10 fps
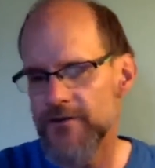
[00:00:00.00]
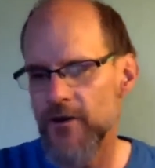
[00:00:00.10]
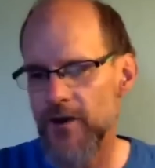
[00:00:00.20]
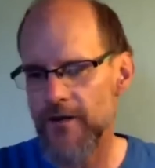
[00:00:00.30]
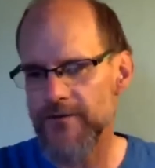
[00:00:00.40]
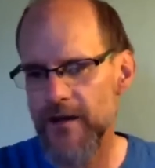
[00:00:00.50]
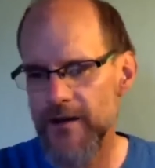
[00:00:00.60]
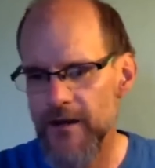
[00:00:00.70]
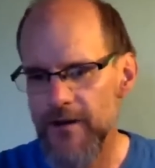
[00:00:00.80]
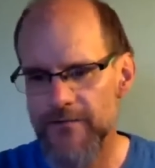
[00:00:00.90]
So I've
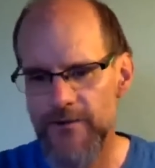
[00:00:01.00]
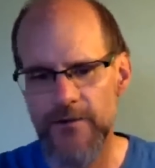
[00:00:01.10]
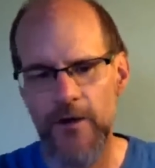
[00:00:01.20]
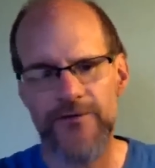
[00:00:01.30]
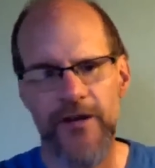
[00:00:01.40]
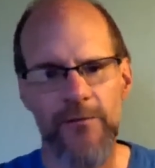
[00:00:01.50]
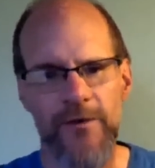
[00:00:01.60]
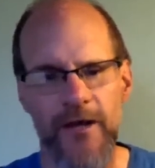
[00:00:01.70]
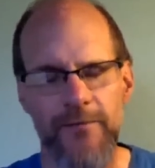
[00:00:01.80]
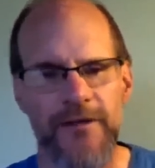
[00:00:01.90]
got a few notes
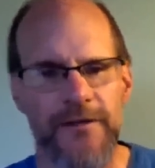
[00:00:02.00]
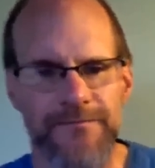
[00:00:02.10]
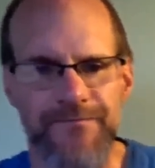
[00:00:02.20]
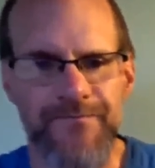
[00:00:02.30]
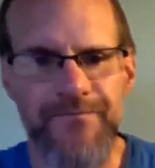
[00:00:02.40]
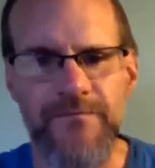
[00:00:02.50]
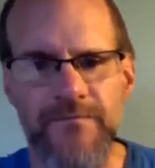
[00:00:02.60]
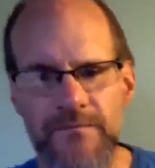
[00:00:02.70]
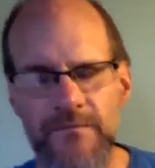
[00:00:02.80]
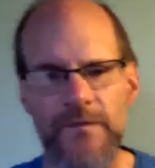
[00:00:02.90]
here, but I'm gonna
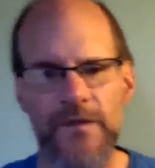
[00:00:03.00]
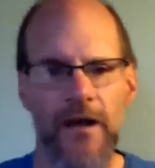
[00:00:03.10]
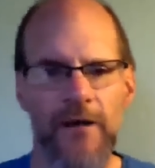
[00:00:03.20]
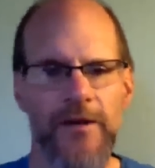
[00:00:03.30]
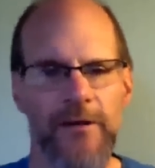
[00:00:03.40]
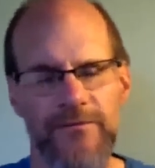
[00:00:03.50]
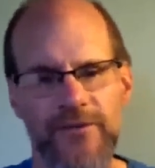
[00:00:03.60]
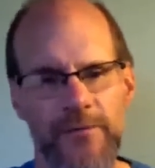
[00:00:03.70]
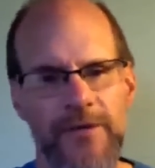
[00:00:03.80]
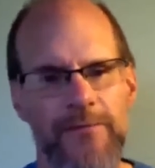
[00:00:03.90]
I'm
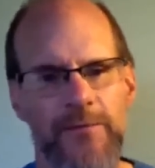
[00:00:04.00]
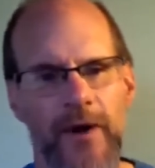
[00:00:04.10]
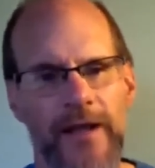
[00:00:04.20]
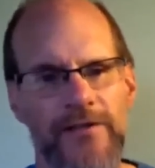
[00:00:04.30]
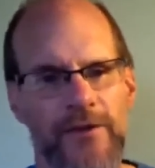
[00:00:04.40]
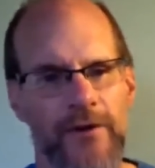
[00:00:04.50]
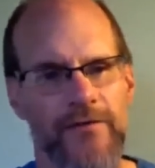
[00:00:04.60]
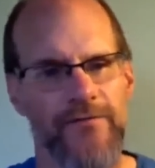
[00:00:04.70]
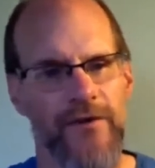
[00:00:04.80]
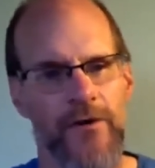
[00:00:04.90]
gonna sometimes break and
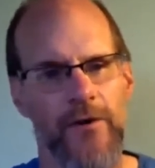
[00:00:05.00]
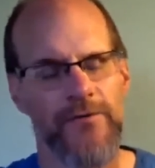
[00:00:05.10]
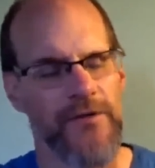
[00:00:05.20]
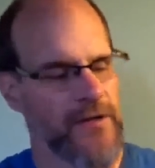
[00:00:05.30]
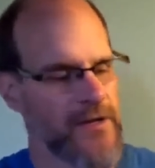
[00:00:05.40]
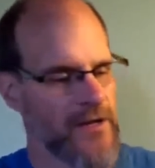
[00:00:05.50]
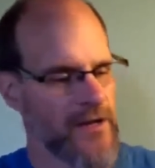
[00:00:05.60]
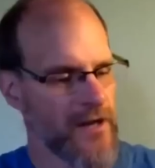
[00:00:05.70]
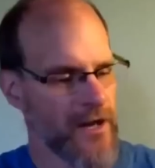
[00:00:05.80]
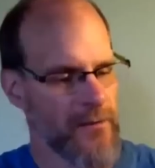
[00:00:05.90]
show you some photos.
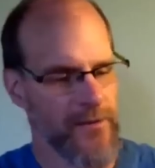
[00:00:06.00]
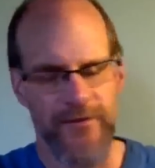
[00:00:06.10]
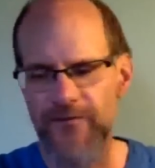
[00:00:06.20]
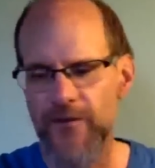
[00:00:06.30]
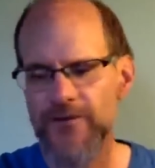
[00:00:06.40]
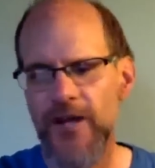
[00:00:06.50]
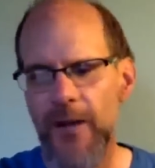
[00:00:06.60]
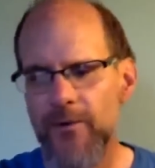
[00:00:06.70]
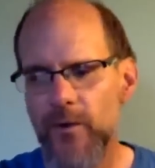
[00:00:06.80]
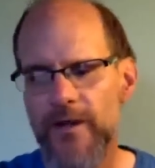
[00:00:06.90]
But the
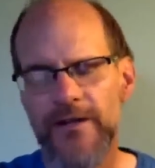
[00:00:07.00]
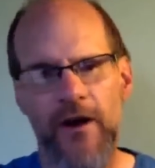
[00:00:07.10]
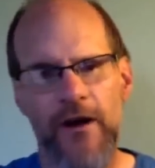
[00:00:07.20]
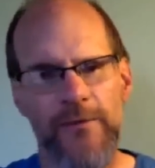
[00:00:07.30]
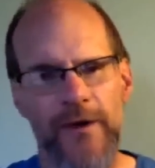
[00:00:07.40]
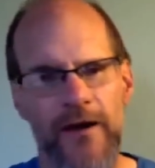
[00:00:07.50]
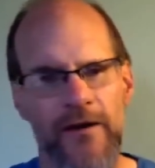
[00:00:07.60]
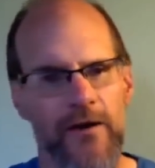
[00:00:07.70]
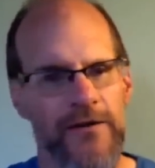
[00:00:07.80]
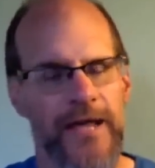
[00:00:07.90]
first topic we're gonna talk
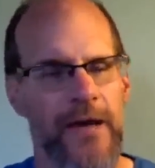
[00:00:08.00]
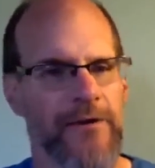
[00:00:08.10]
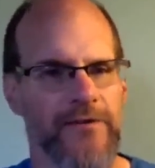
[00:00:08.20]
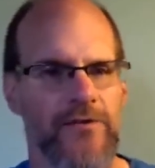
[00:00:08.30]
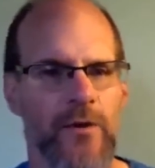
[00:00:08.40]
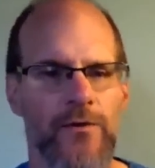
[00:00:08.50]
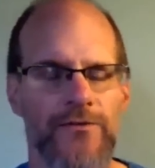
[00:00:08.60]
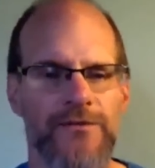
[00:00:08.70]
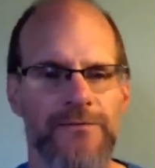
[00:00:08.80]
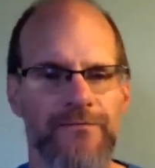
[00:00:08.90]
about are the camera
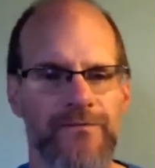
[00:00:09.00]
controls.